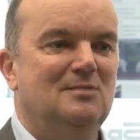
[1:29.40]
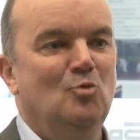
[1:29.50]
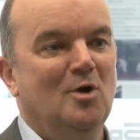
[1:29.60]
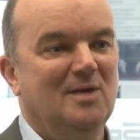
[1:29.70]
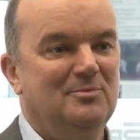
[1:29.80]

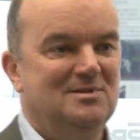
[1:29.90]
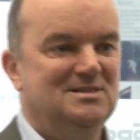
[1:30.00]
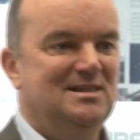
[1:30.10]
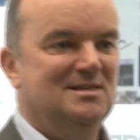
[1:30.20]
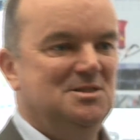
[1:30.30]
first saw
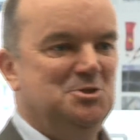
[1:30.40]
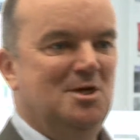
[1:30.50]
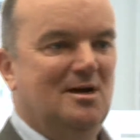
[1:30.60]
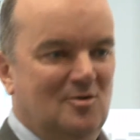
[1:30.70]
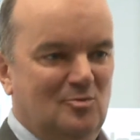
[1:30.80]
the need for
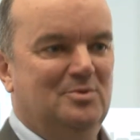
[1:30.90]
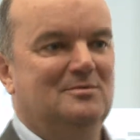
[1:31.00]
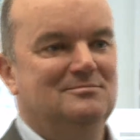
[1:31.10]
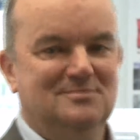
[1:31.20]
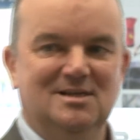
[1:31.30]
this
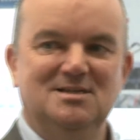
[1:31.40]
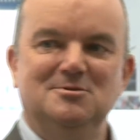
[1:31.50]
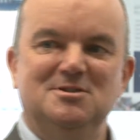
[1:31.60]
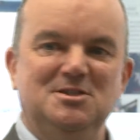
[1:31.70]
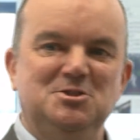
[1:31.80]
specialist
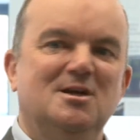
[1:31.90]
training